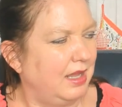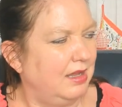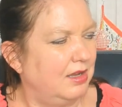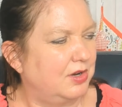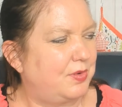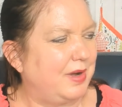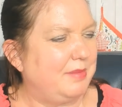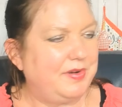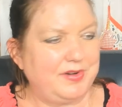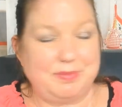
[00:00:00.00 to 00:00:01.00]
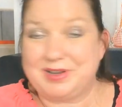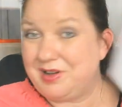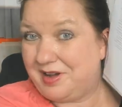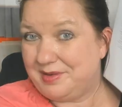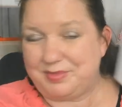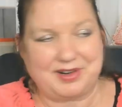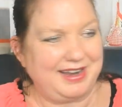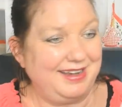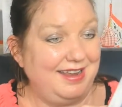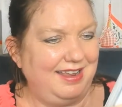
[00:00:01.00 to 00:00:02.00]
Cranberry pecan
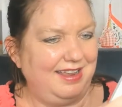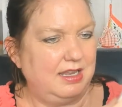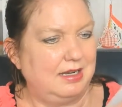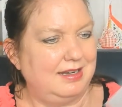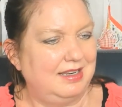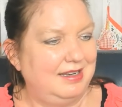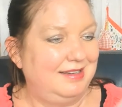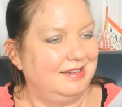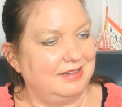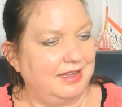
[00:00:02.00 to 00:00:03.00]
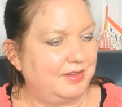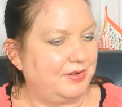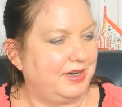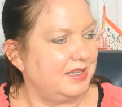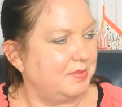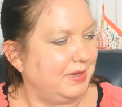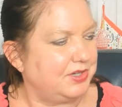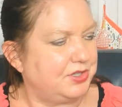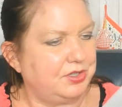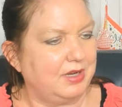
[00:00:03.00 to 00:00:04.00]
bread. Not the greatest
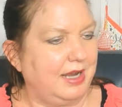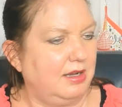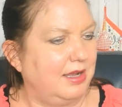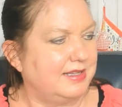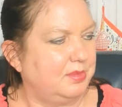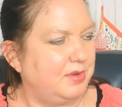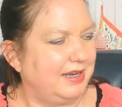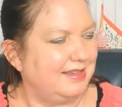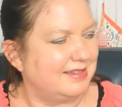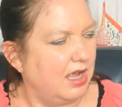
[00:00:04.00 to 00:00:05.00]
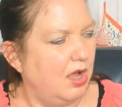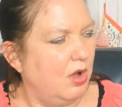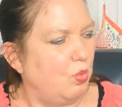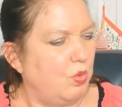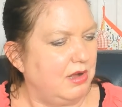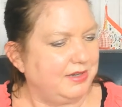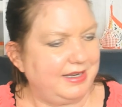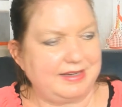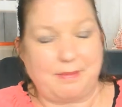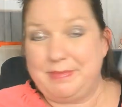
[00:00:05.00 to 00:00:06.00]
picture. Okay, lots of breads.
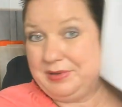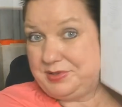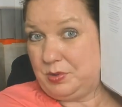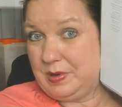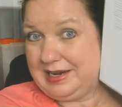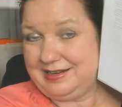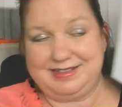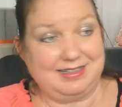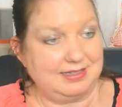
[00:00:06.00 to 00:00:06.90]
Walnut meltaways.